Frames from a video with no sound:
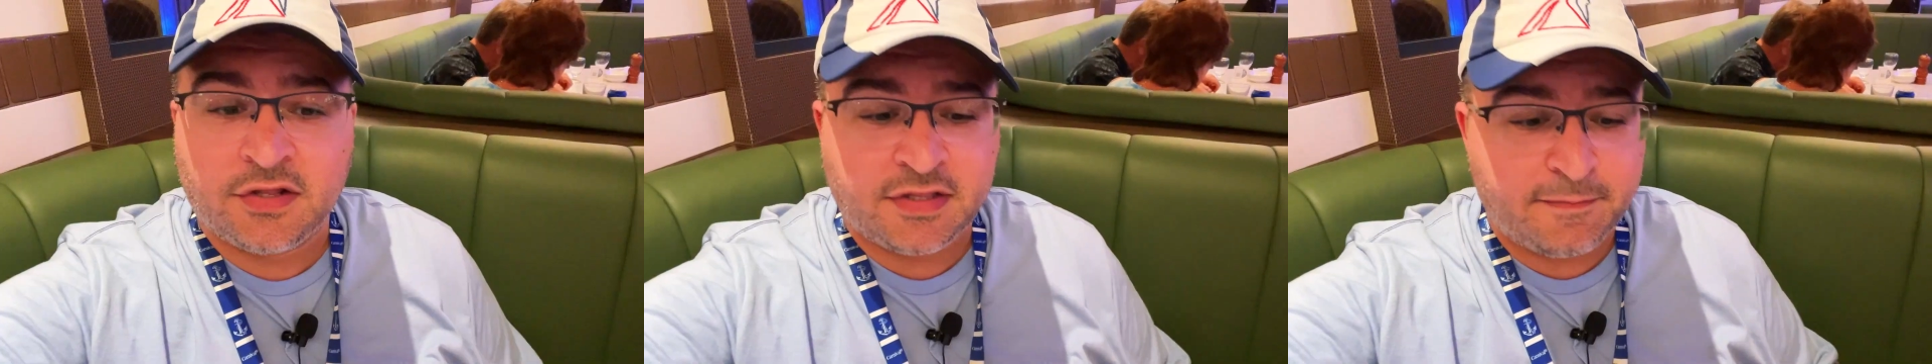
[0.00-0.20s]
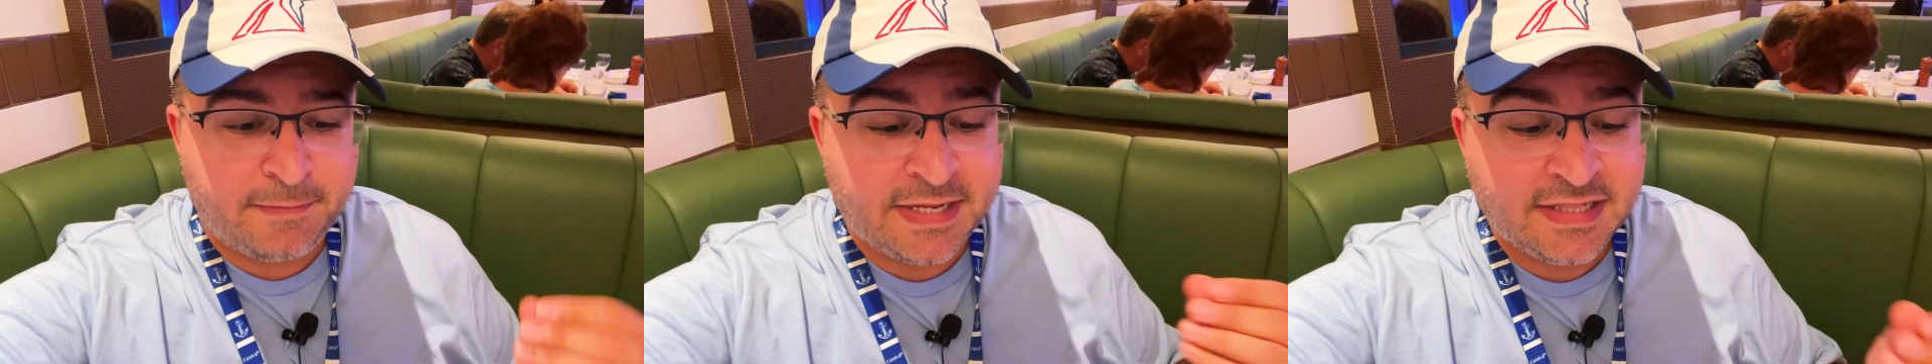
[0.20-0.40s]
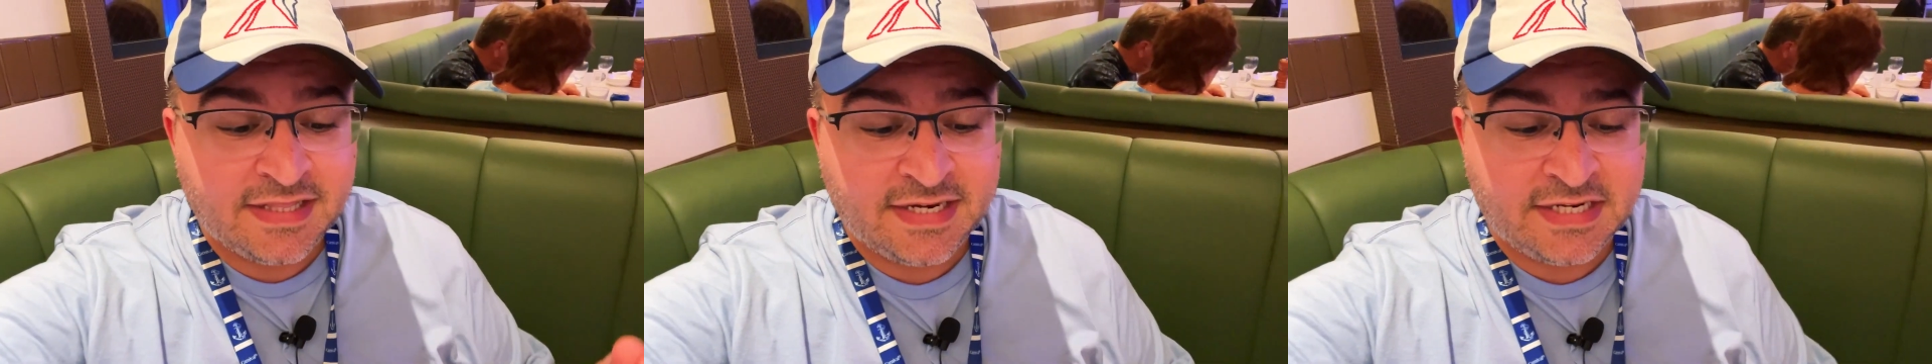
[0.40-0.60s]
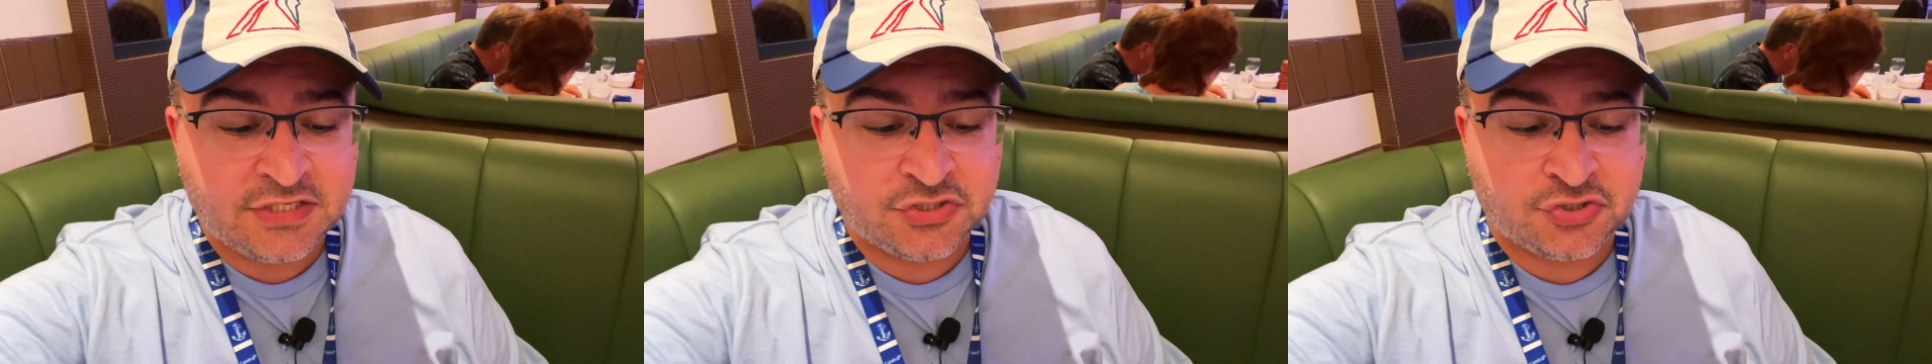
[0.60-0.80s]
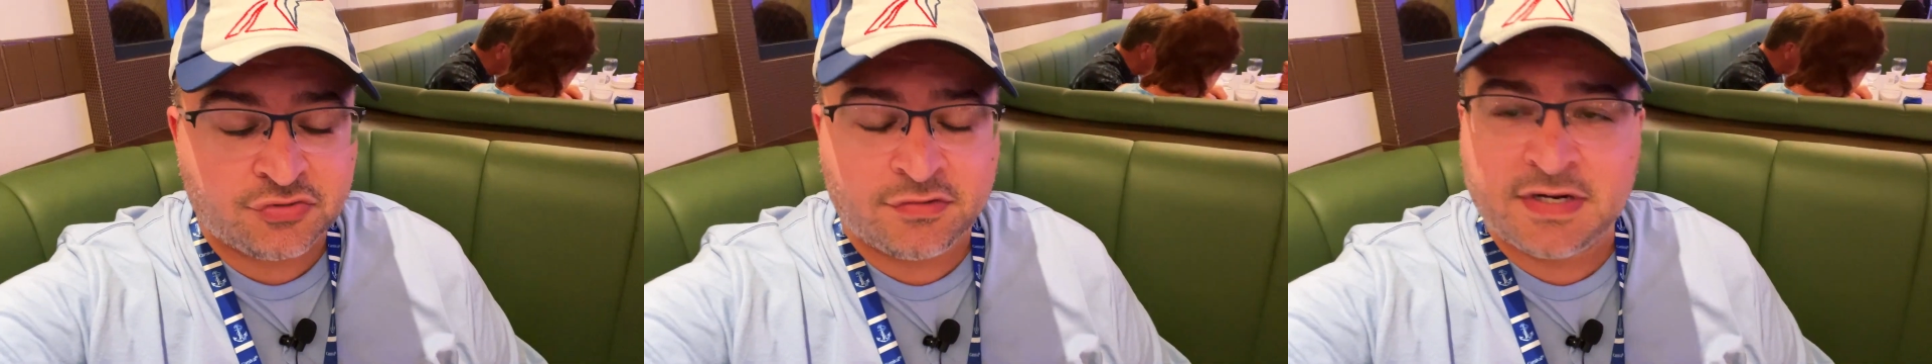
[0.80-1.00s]
the peel and eat
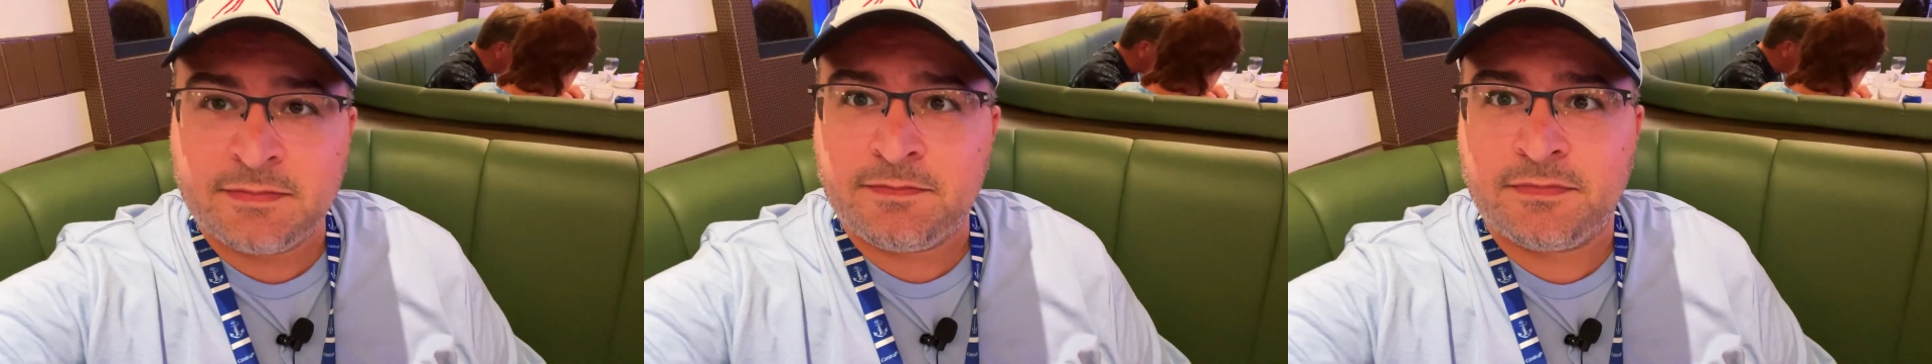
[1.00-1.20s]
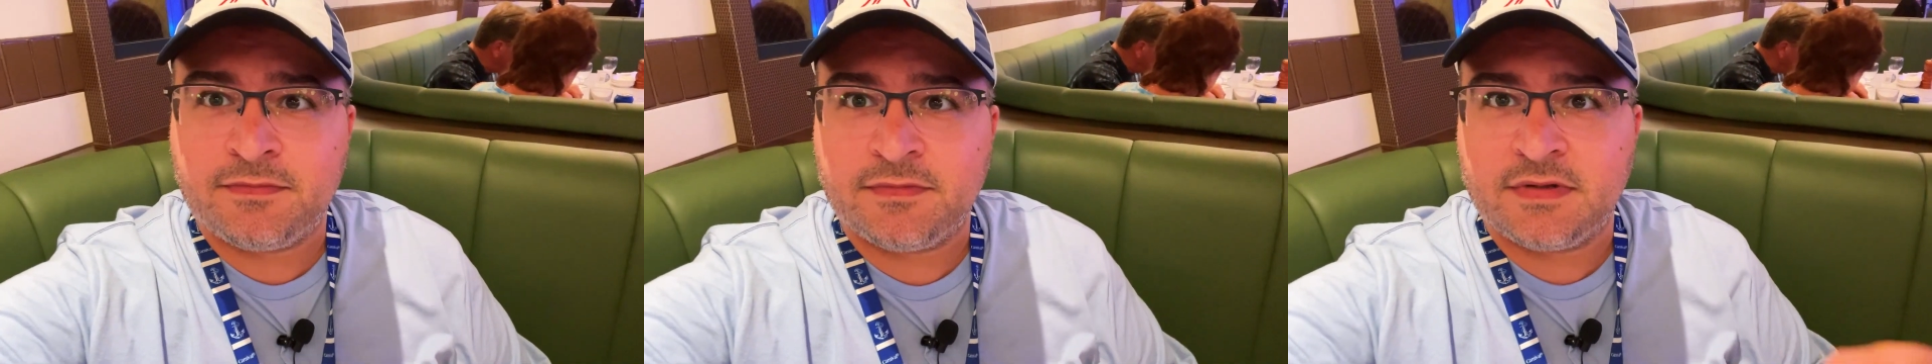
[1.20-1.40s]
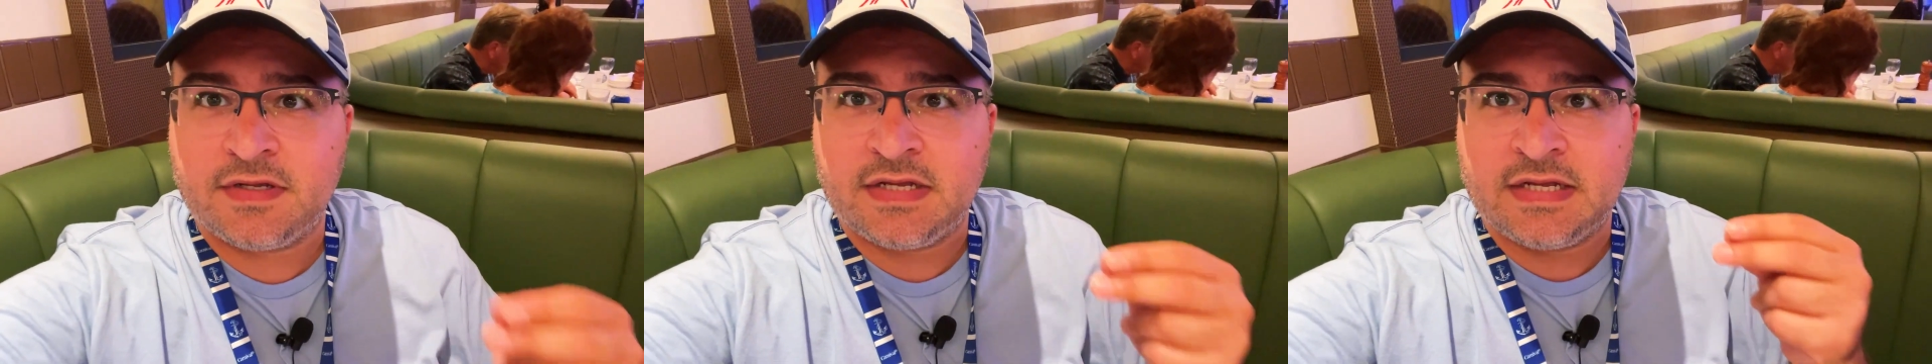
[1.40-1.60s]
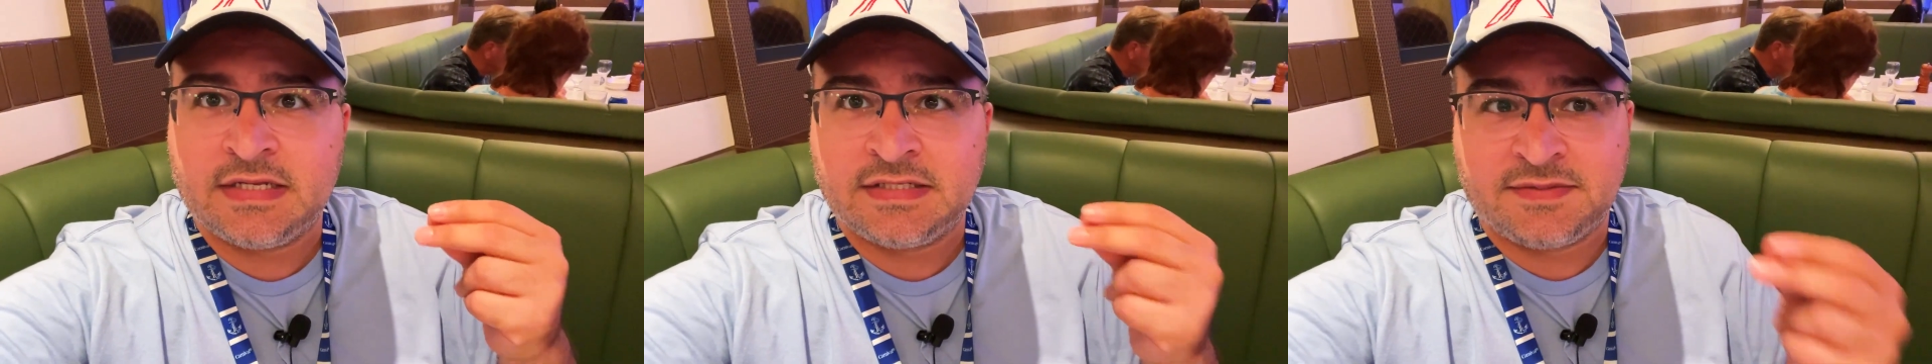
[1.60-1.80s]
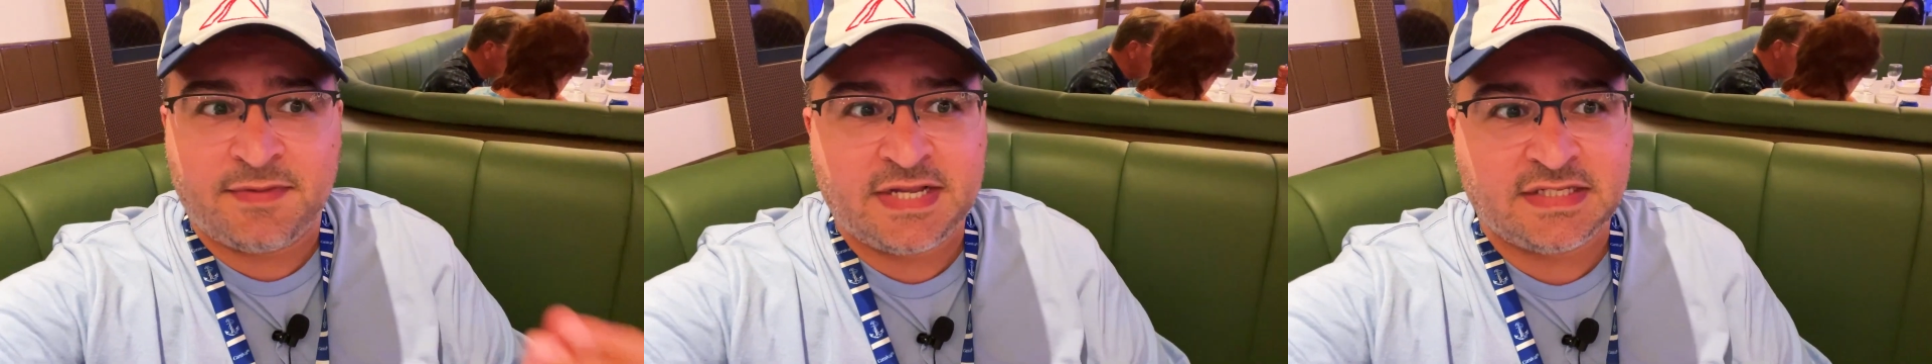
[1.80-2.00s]
shrimp
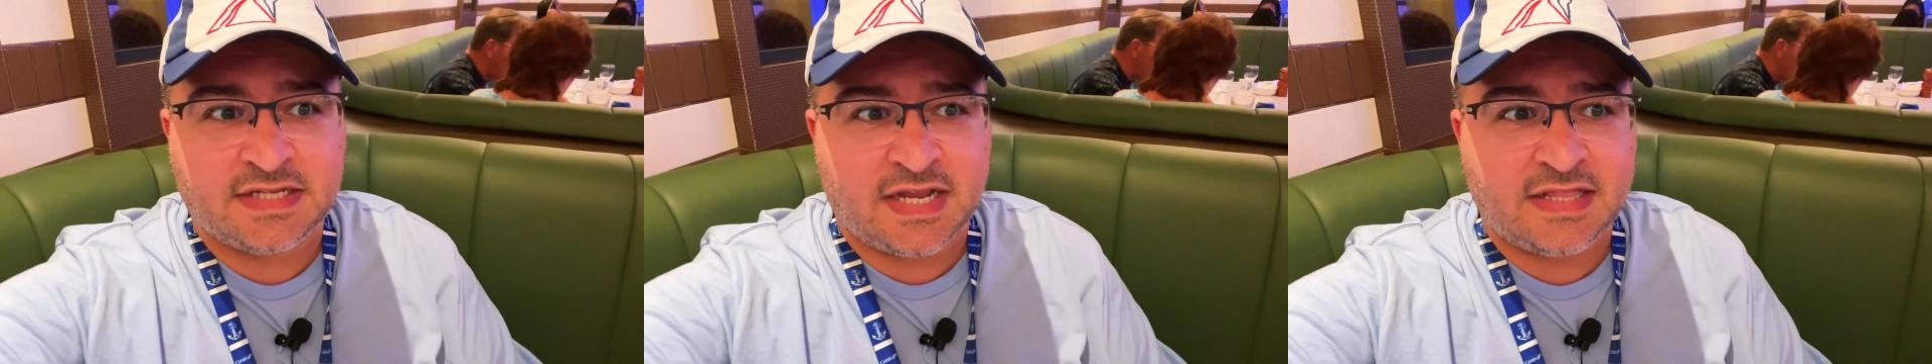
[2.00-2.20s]
is amazing.